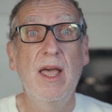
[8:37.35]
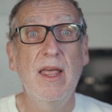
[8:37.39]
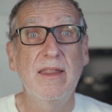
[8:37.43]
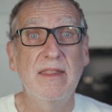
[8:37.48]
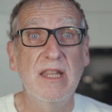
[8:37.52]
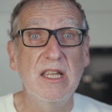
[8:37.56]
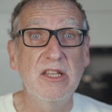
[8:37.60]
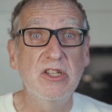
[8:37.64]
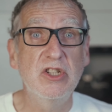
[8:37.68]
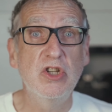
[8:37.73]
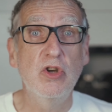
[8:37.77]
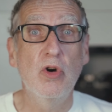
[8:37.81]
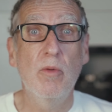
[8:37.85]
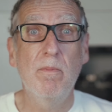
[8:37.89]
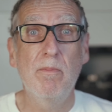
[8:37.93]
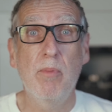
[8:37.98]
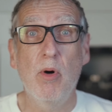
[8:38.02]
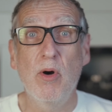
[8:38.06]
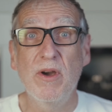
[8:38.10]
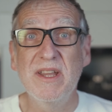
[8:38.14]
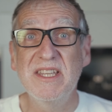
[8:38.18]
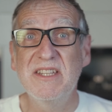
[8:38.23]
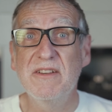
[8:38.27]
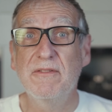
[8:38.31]
that your
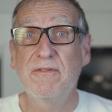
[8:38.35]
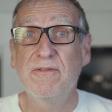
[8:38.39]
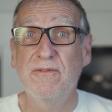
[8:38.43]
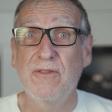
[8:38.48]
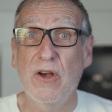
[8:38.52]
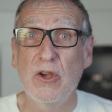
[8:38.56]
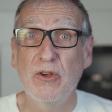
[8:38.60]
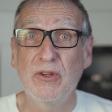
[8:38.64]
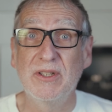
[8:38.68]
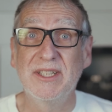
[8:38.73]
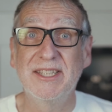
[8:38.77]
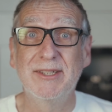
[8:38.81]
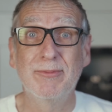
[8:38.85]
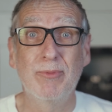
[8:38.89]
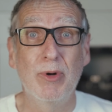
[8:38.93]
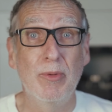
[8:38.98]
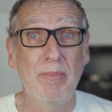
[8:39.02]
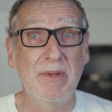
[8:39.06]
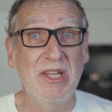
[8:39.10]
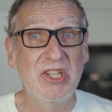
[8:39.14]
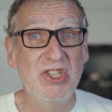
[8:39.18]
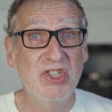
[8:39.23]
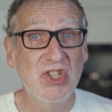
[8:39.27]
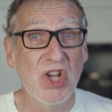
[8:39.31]
point of focus will
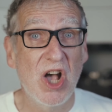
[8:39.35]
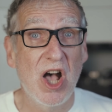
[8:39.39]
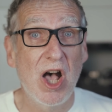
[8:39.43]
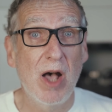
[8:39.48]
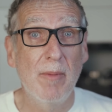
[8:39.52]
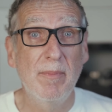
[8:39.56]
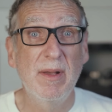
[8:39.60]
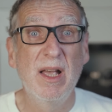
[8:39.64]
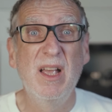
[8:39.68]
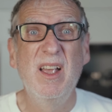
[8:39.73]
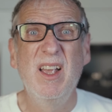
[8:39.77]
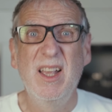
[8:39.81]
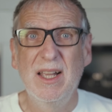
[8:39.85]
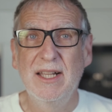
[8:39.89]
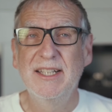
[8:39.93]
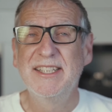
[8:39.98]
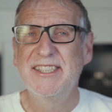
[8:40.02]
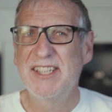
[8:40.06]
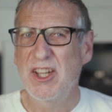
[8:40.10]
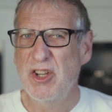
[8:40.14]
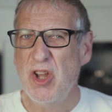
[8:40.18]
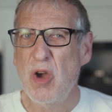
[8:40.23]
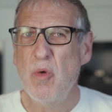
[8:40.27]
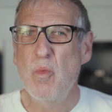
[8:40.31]
be sharp,
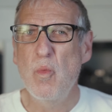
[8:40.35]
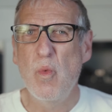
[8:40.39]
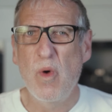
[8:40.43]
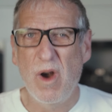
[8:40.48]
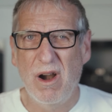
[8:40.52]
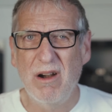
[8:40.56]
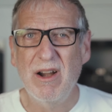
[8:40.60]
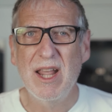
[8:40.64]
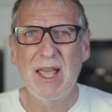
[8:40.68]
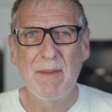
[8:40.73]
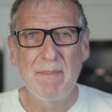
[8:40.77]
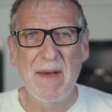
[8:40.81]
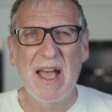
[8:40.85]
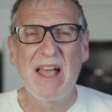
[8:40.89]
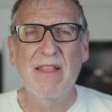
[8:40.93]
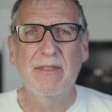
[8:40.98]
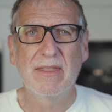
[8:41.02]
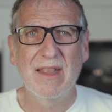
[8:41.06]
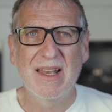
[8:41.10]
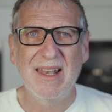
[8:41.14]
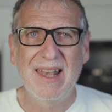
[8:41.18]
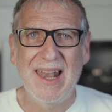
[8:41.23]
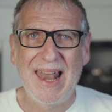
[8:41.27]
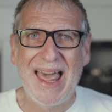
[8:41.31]
so don't worry about
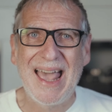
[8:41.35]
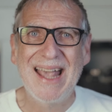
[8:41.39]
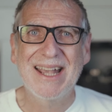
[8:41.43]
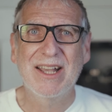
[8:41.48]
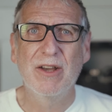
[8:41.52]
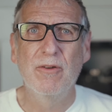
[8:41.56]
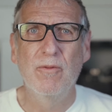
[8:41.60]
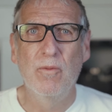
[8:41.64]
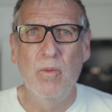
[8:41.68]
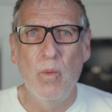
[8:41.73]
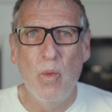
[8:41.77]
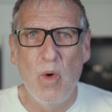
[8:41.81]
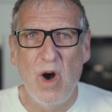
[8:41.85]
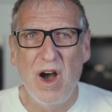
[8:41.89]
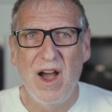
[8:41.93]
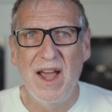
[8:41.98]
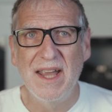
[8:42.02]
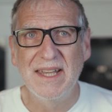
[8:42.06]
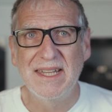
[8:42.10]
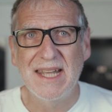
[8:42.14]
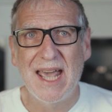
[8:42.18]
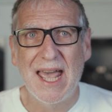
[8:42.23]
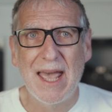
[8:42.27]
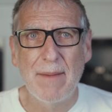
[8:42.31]
the lack of
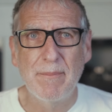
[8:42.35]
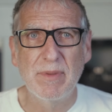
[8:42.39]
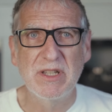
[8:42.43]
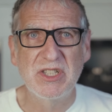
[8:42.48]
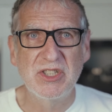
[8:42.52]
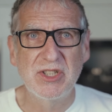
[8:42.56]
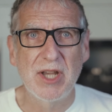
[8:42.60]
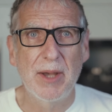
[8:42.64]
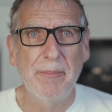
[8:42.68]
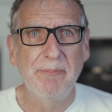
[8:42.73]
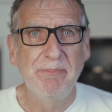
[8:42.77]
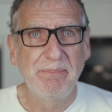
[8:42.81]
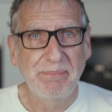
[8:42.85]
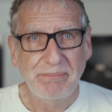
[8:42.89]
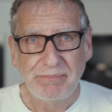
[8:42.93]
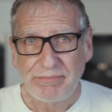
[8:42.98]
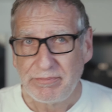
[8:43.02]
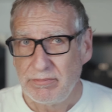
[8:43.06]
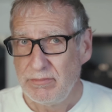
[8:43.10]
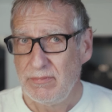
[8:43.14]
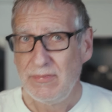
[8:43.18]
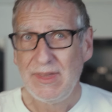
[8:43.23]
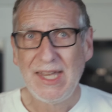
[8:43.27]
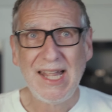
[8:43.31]
wide aperture.
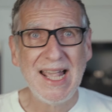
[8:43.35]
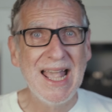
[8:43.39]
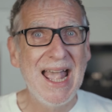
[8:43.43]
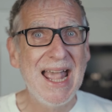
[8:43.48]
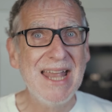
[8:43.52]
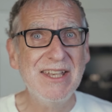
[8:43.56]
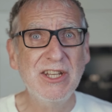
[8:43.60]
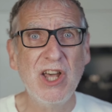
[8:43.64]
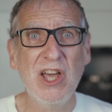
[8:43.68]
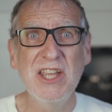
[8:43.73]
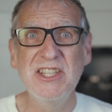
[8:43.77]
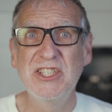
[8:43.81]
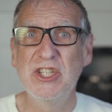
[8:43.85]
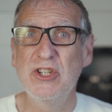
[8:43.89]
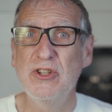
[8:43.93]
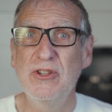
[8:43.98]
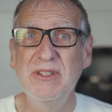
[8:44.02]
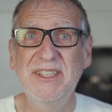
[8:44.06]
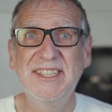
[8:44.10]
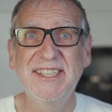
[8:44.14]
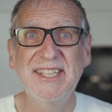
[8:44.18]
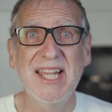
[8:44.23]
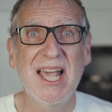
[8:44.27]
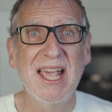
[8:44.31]
And I
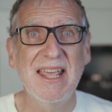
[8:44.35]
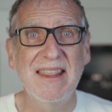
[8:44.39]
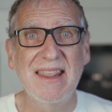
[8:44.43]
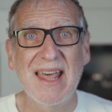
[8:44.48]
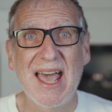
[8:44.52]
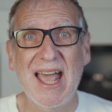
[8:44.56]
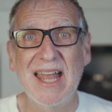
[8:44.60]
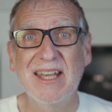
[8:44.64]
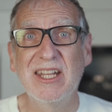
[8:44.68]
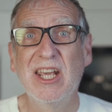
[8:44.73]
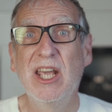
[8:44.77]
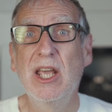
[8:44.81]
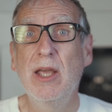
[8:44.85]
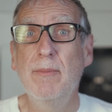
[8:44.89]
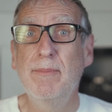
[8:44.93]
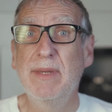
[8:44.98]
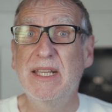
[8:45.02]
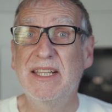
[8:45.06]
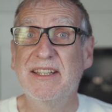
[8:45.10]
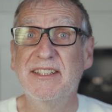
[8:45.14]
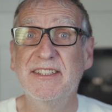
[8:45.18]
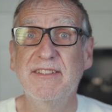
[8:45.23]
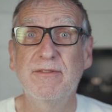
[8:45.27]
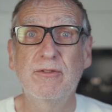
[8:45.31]
do say that
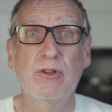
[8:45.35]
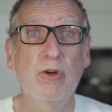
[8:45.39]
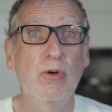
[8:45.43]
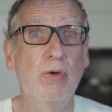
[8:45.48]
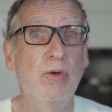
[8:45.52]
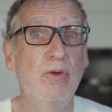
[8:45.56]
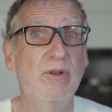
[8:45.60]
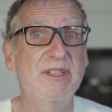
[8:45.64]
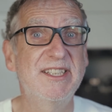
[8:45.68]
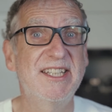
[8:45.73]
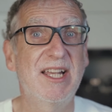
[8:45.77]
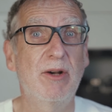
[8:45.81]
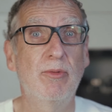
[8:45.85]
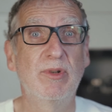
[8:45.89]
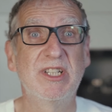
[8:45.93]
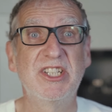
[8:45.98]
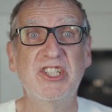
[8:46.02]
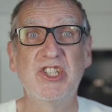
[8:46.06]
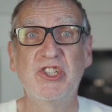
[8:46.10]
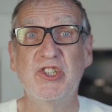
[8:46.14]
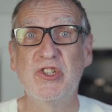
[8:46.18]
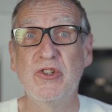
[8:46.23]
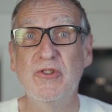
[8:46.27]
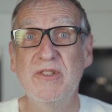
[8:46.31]
because of course I was
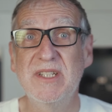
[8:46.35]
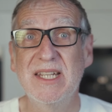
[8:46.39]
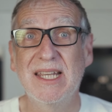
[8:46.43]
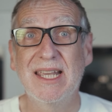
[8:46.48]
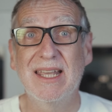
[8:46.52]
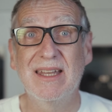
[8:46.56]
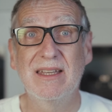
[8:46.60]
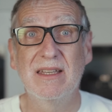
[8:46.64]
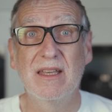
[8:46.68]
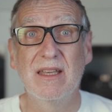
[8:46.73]
shooting at